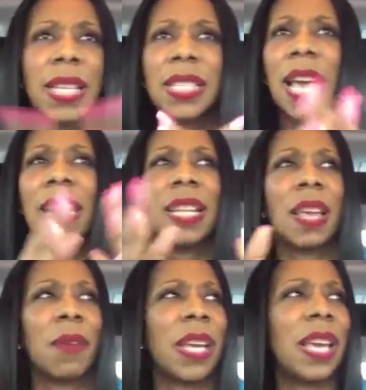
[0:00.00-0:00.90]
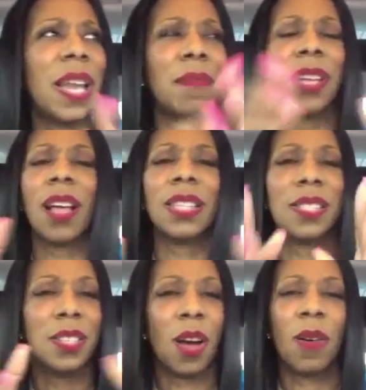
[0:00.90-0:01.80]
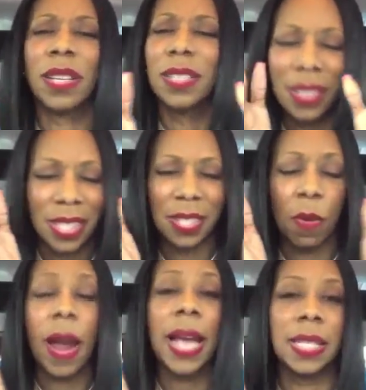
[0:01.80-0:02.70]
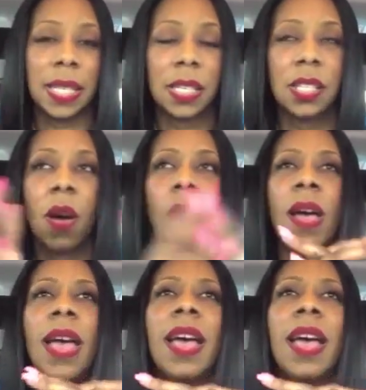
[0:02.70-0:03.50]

and saying that they were kidnapping all this, you know, it's just crazy. So,